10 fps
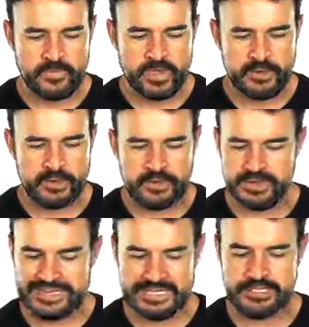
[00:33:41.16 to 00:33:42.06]
And
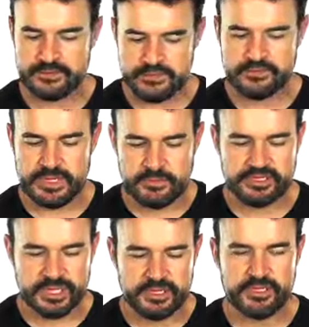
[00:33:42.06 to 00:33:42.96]
I'm
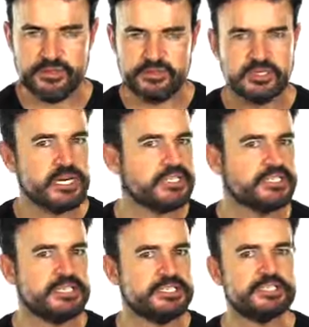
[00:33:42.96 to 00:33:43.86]
telling you, how do you
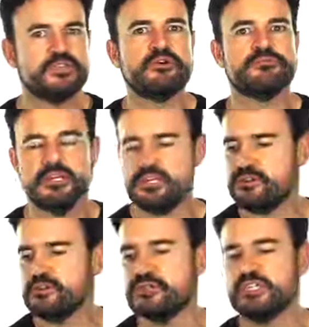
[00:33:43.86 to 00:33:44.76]
say, insisto, I'm telling
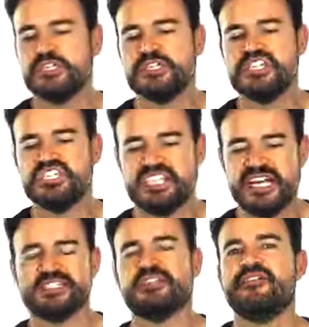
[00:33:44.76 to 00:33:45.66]
you, it's
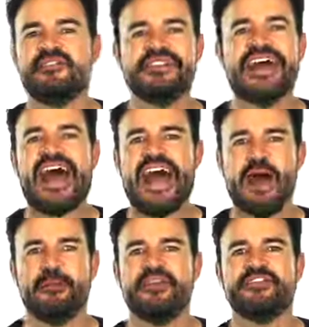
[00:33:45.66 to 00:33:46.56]
not something that
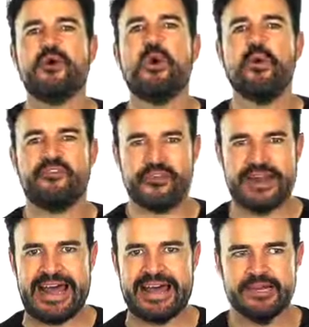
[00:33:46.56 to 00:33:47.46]
happens
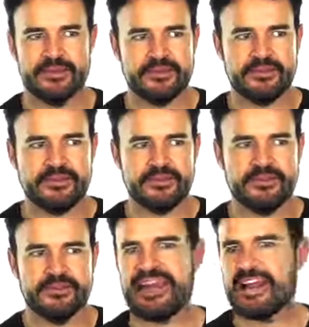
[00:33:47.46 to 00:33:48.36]
overnight.
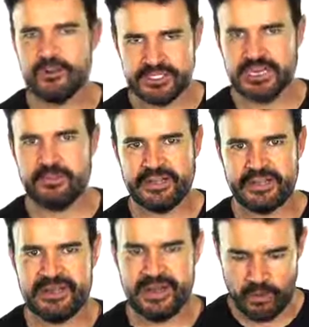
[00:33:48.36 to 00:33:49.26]
De la noche a la
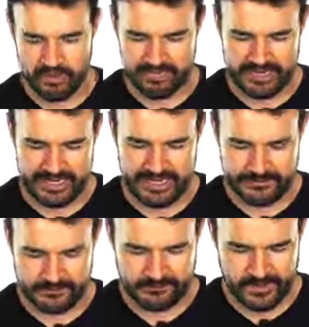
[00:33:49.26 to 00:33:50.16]
mañana, overnight.
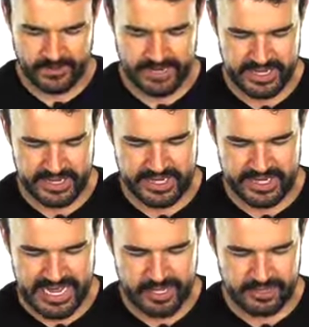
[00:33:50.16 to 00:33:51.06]
Okay,
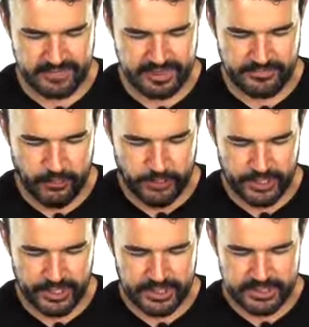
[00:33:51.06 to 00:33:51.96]
now
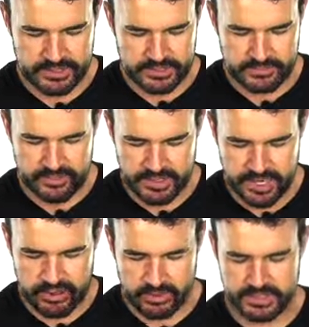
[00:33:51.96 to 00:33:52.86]
24,
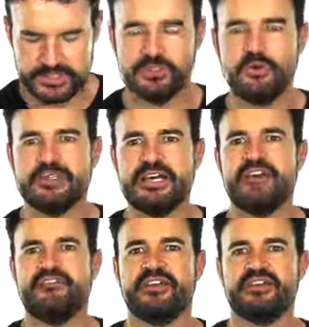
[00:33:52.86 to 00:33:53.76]
buceo, scuba
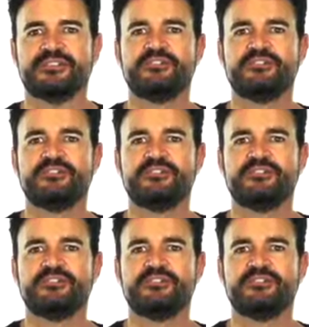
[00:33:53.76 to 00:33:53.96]
diving.